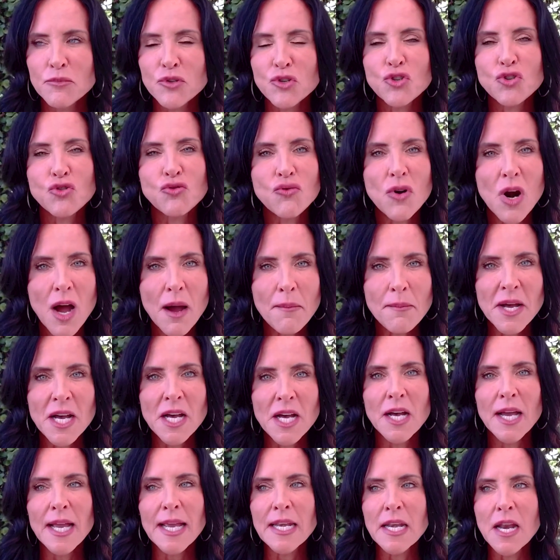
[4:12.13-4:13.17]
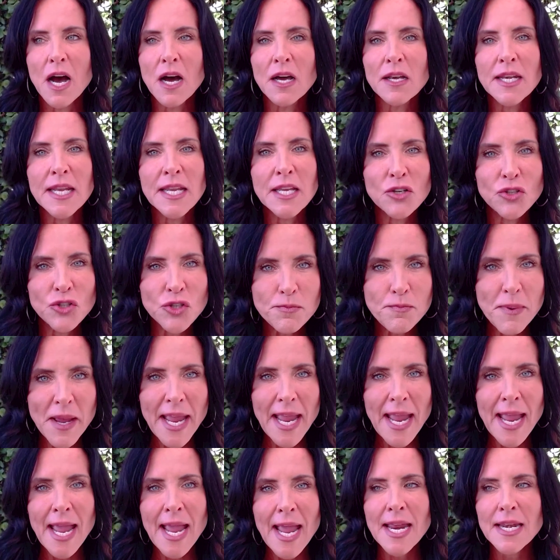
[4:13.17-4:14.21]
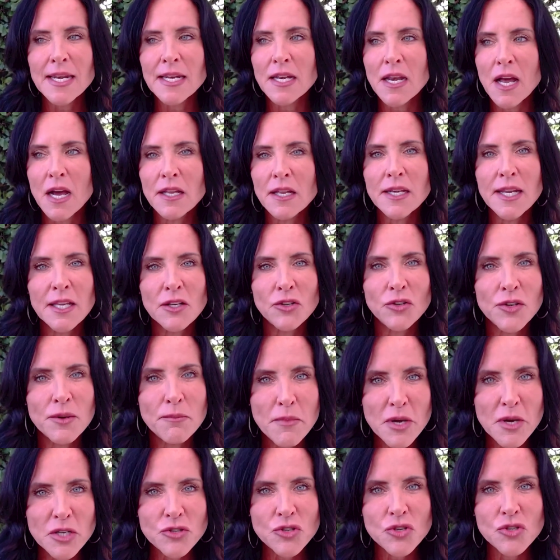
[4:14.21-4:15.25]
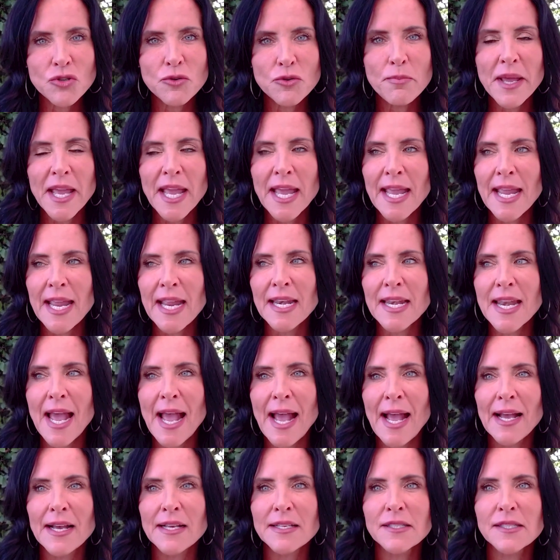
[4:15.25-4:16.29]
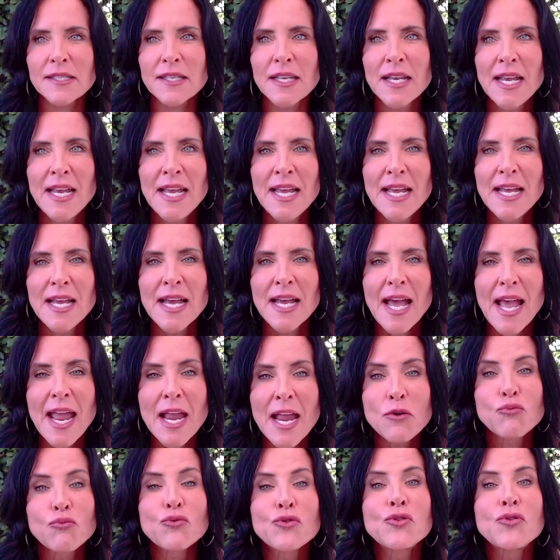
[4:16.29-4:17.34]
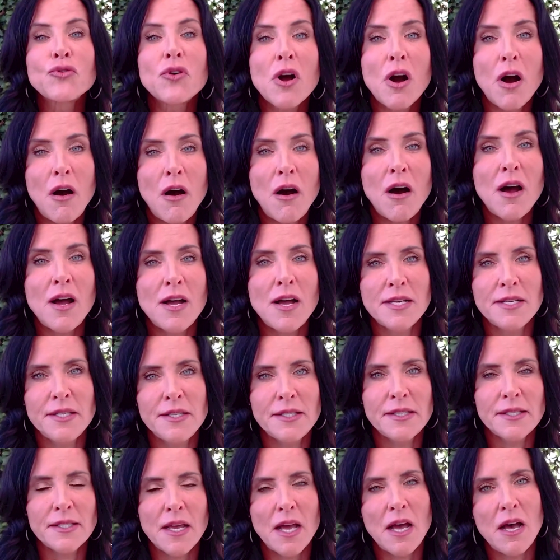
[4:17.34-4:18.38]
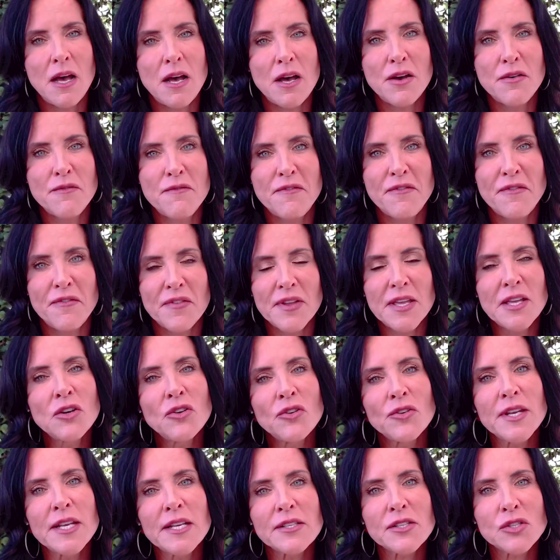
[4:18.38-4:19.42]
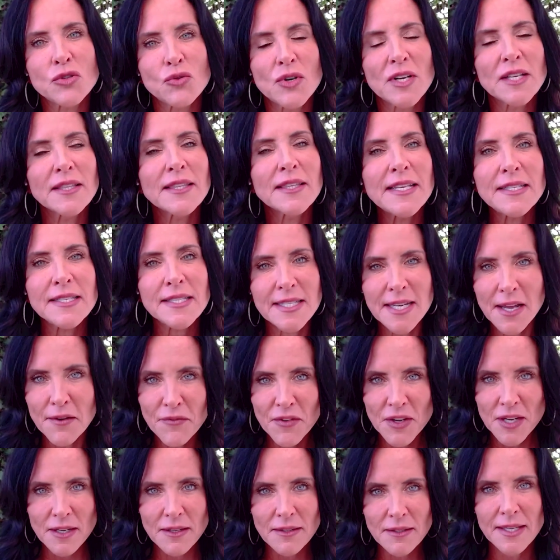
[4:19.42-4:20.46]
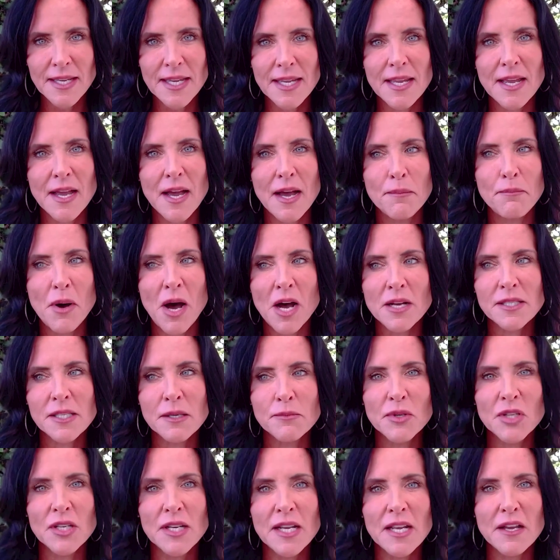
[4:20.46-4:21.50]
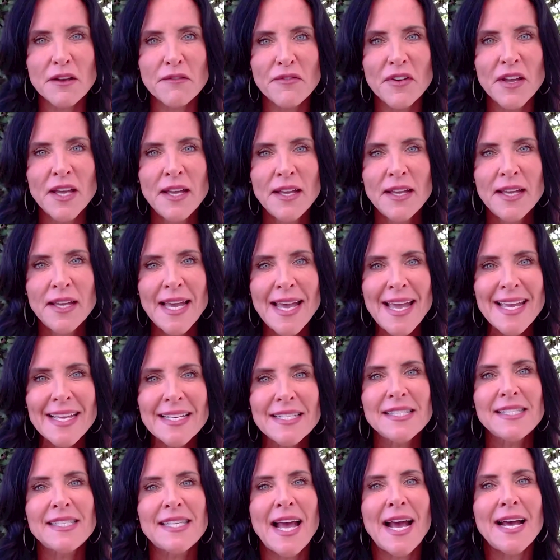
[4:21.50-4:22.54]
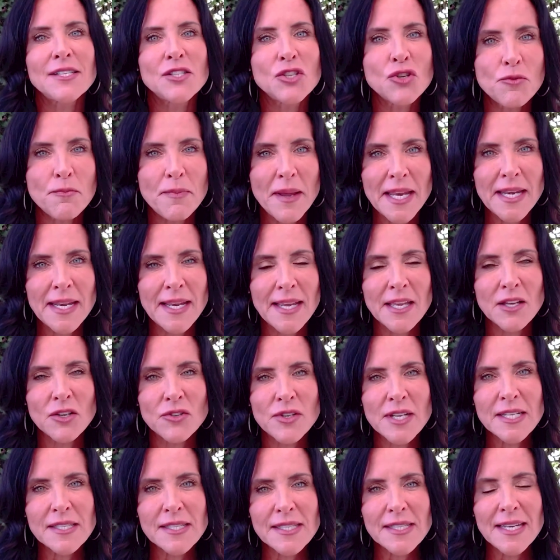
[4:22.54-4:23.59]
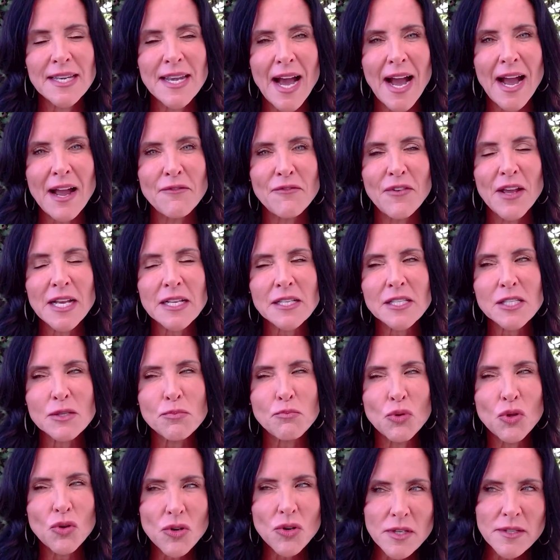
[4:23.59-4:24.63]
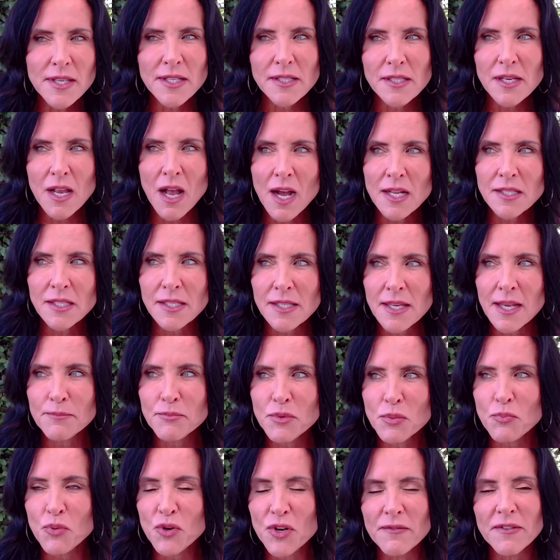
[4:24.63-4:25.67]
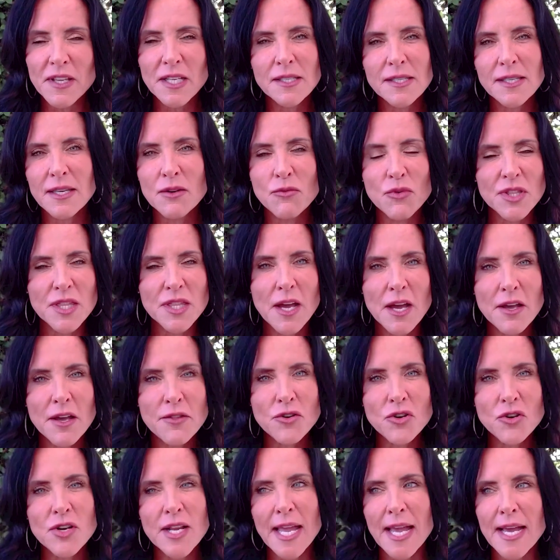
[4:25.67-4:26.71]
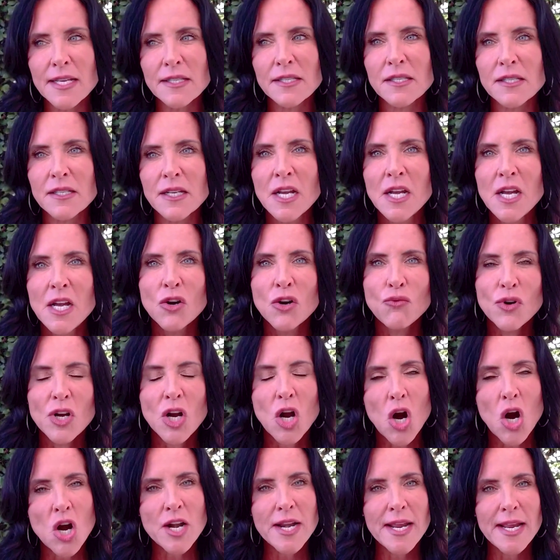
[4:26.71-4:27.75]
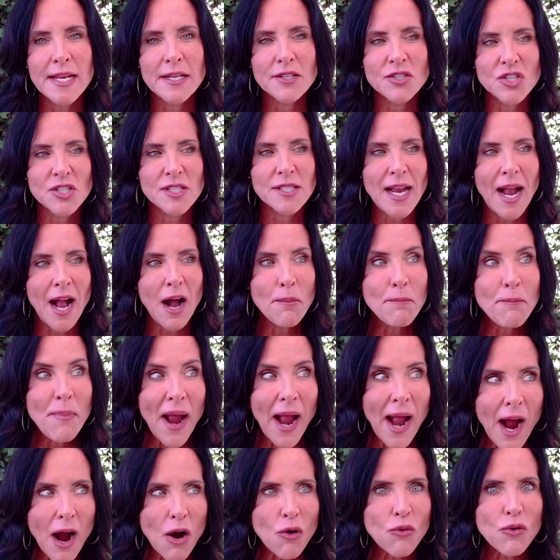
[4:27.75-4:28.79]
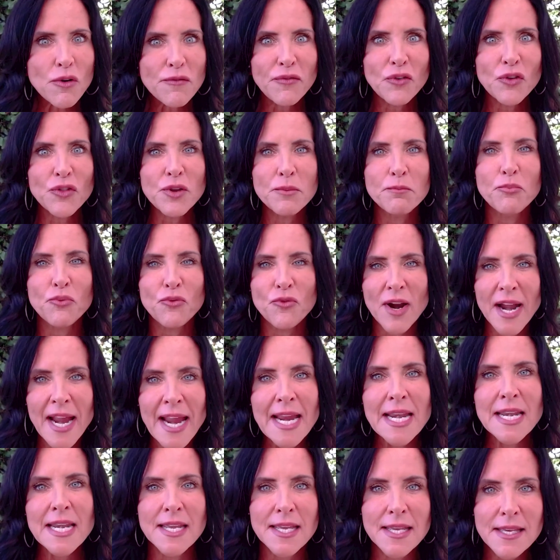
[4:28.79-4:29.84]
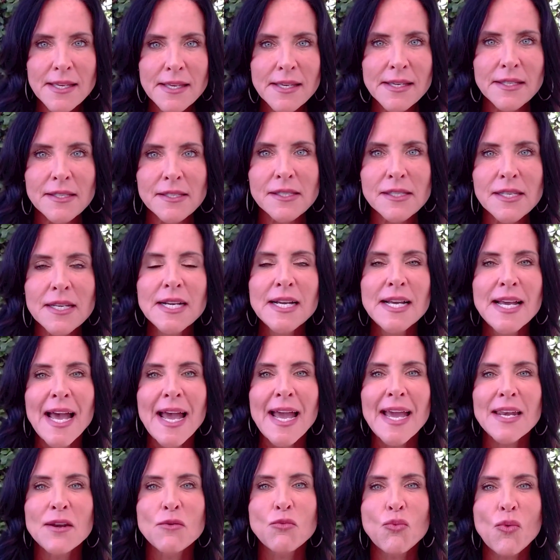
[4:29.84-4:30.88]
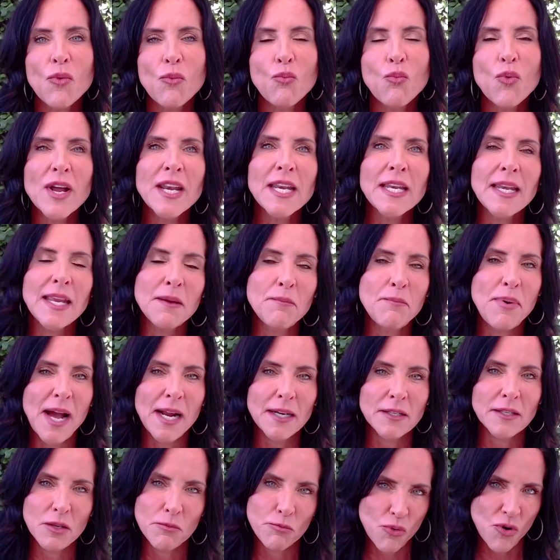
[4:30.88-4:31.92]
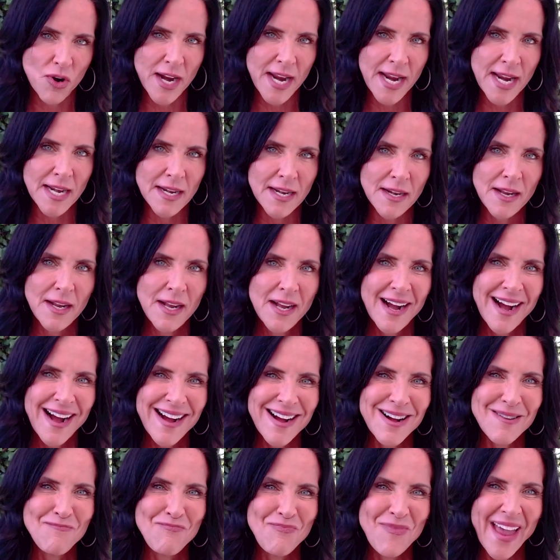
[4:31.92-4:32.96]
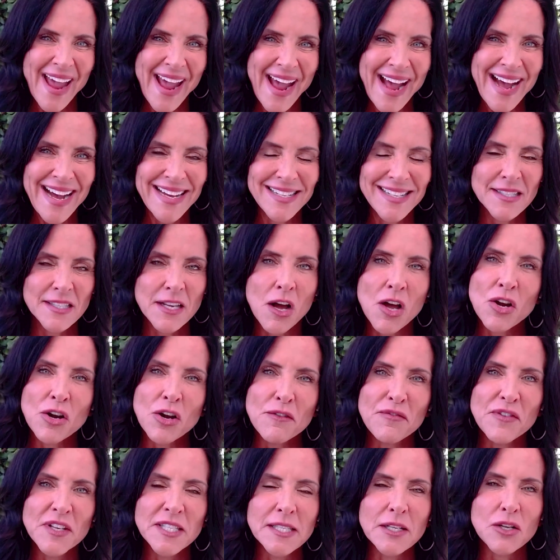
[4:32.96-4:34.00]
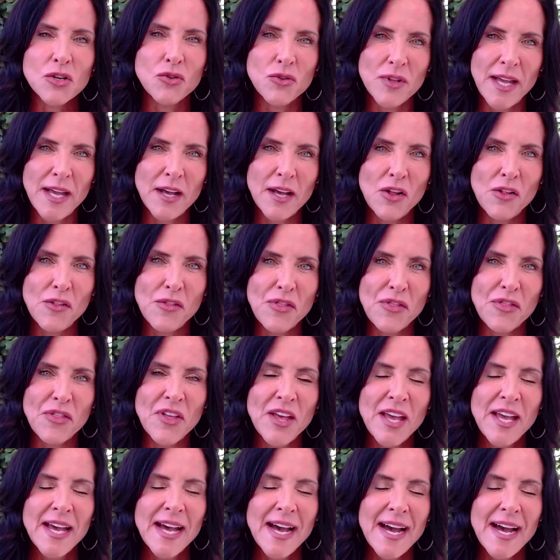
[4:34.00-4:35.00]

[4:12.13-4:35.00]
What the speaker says: trauma and unhealed pain and unhealed emotional pain as a root cause of illness, or at least definitely a possibility of exacerbating illness. And I've explored this concept previously with other guests regarding just how powerful the brain is and what an impact the brain has on our physical health.